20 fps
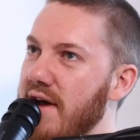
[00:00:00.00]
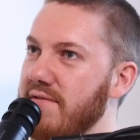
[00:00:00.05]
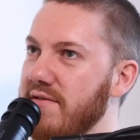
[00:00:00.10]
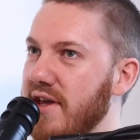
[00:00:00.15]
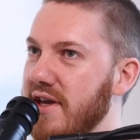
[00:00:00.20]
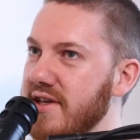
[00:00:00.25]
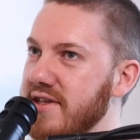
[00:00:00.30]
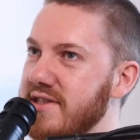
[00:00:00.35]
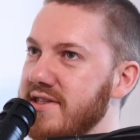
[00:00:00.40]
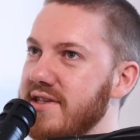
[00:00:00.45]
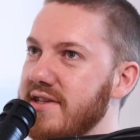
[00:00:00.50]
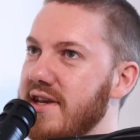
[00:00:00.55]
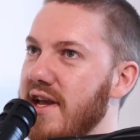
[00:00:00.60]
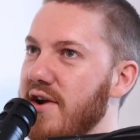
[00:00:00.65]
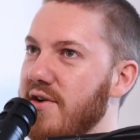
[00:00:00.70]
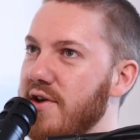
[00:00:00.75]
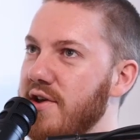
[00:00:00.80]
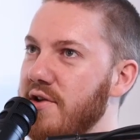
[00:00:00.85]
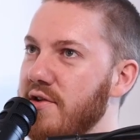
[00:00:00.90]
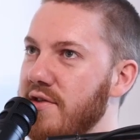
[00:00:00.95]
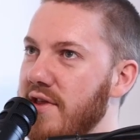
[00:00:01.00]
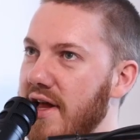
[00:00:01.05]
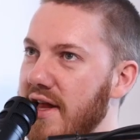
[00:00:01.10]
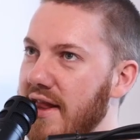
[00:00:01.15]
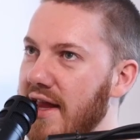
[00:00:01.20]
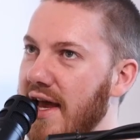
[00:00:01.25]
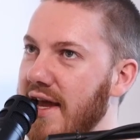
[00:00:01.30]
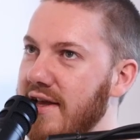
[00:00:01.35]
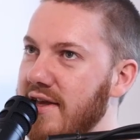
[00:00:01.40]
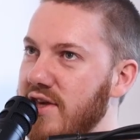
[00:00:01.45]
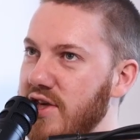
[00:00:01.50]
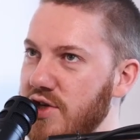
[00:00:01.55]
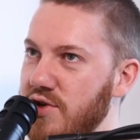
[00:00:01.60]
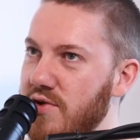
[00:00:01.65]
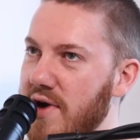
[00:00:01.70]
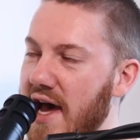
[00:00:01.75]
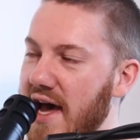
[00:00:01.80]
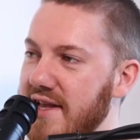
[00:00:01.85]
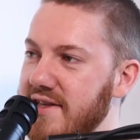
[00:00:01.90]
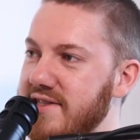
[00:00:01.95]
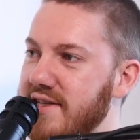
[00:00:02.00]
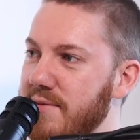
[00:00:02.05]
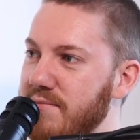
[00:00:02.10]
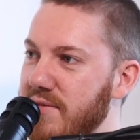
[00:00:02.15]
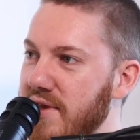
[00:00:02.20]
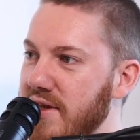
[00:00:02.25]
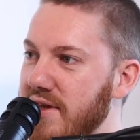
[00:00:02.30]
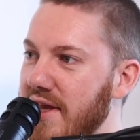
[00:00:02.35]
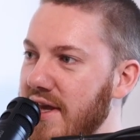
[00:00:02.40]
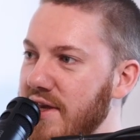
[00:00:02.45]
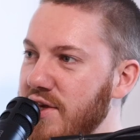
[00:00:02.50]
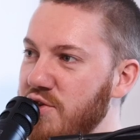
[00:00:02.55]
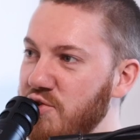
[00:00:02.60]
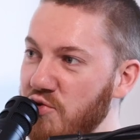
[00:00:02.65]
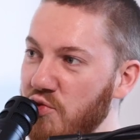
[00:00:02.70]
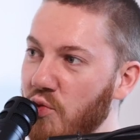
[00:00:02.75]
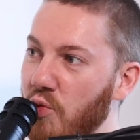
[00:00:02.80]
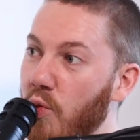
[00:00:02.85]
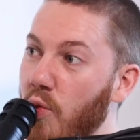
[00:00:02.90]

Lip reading: have like a scenario that like you had something that you